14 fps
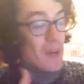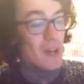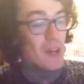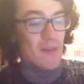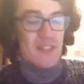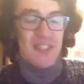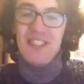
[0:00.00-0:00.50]
we
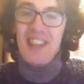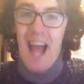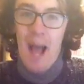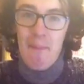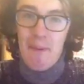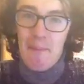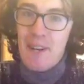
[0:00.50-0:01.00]
call
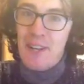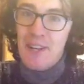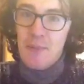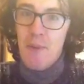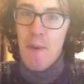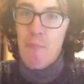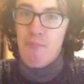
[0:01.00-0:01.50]
Snap,
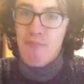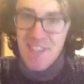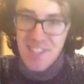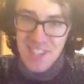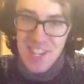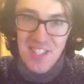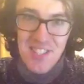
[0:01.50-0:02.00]
because we're
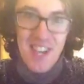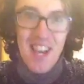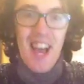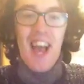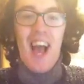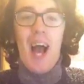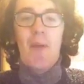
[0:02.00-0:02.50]
British
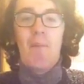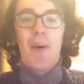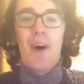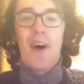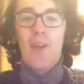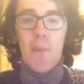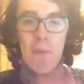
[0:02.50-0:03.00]
and we're
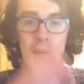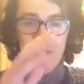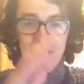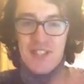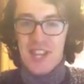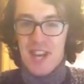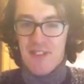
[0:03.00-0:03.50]
a lot more
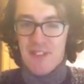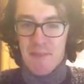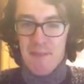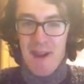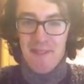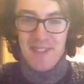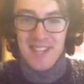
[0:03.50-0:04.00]
reserved
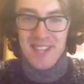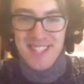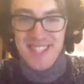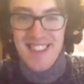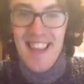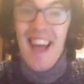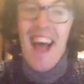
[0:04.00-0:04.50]
about this.